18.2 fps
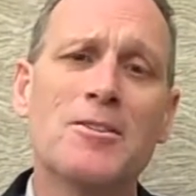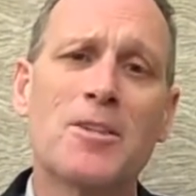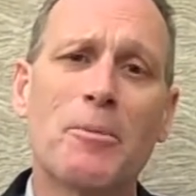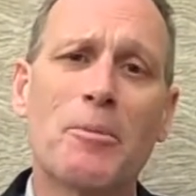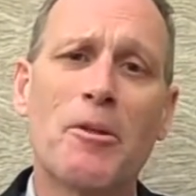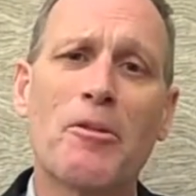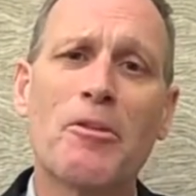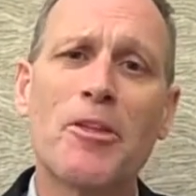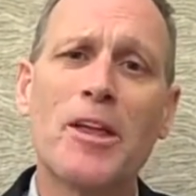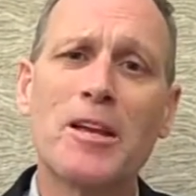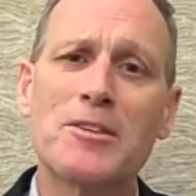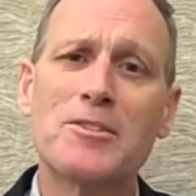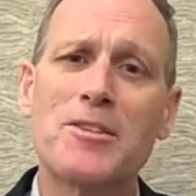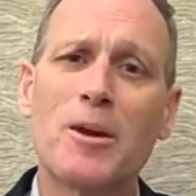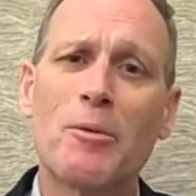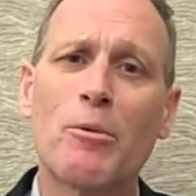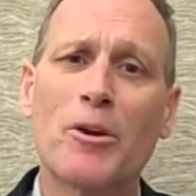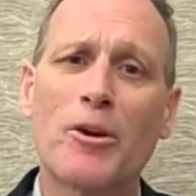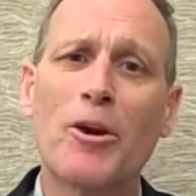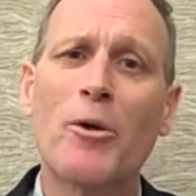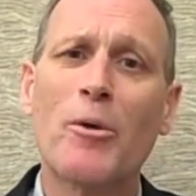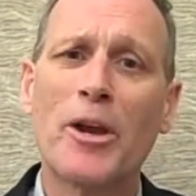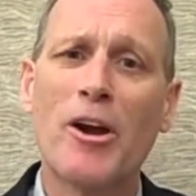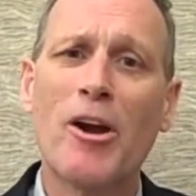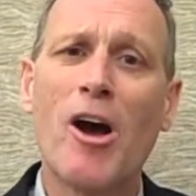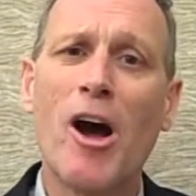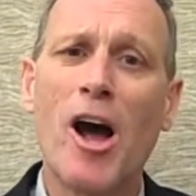some of the things that were
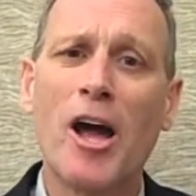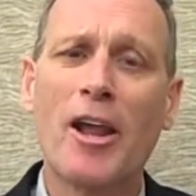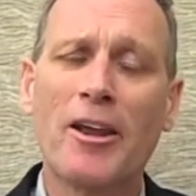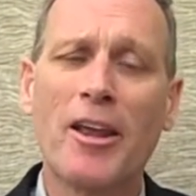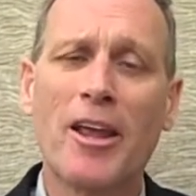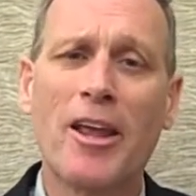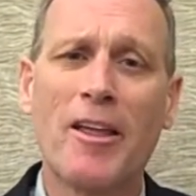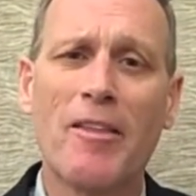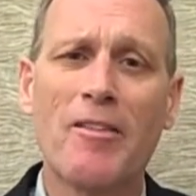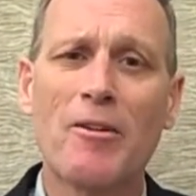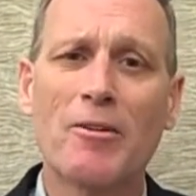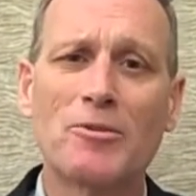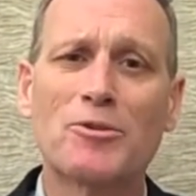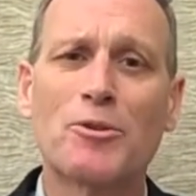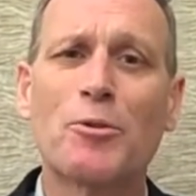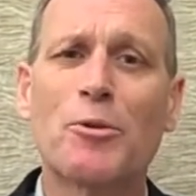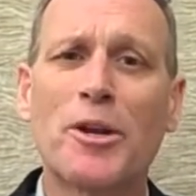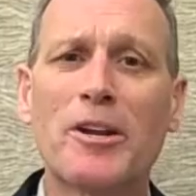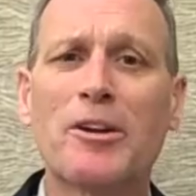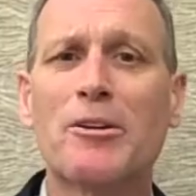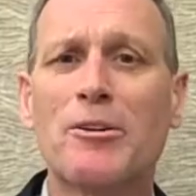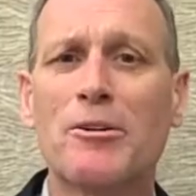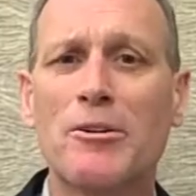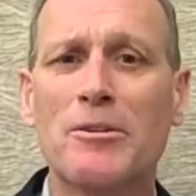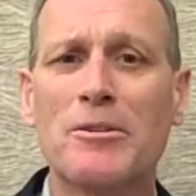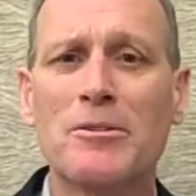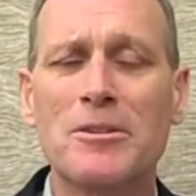going on in those
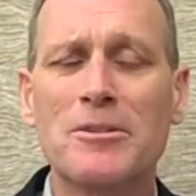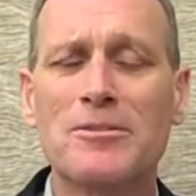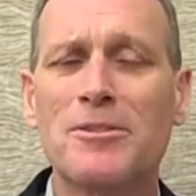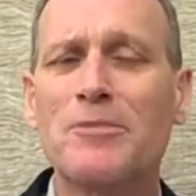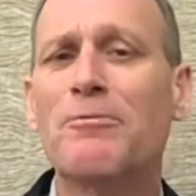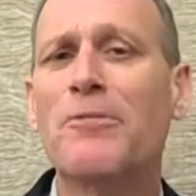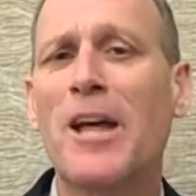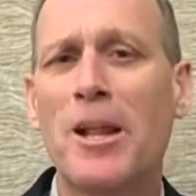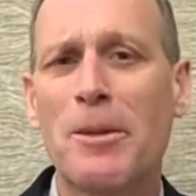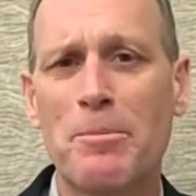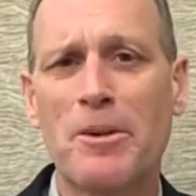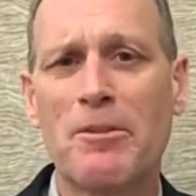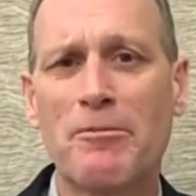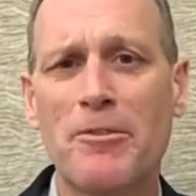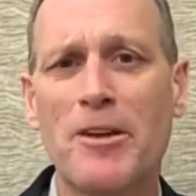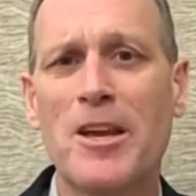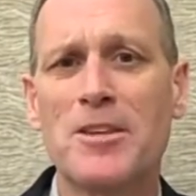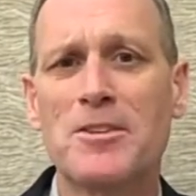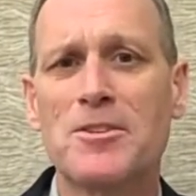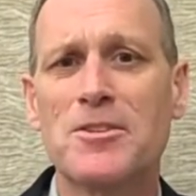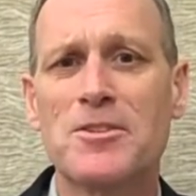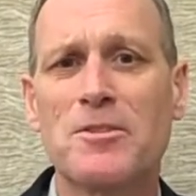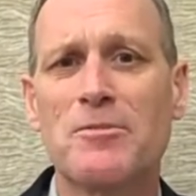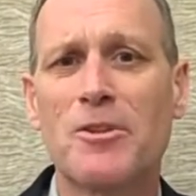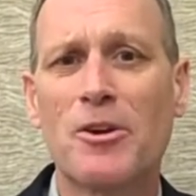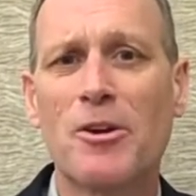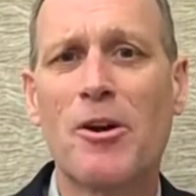critical developing
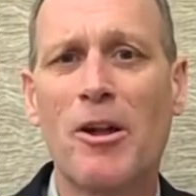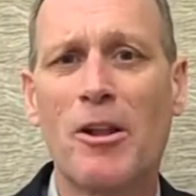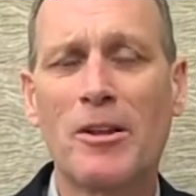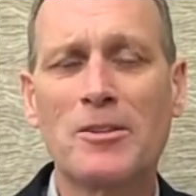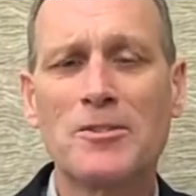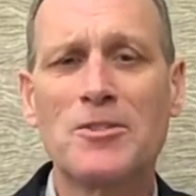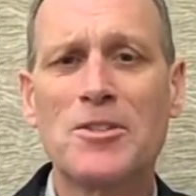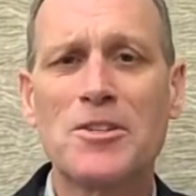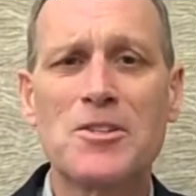phases of the college,